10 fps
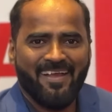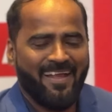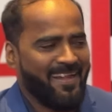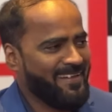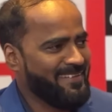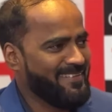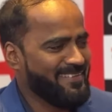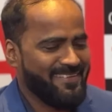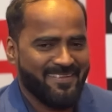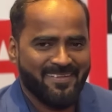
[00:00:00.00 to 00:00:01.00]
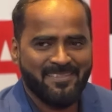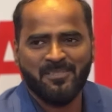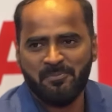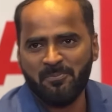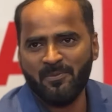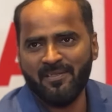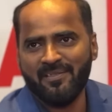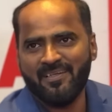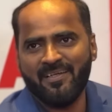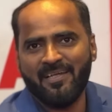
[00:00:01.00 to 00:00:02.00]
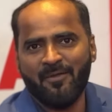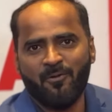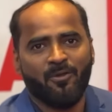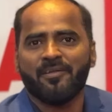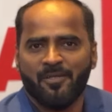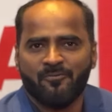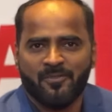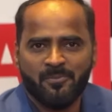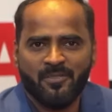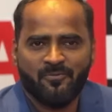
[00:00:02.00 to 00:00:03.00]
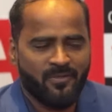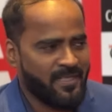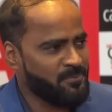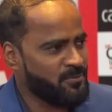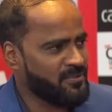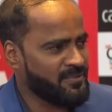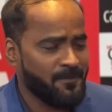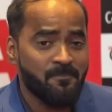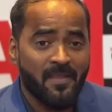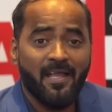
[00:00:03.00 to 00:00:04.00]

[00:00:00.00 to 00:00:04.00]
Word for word: and uh, these people uh, have already offered me a full-time position.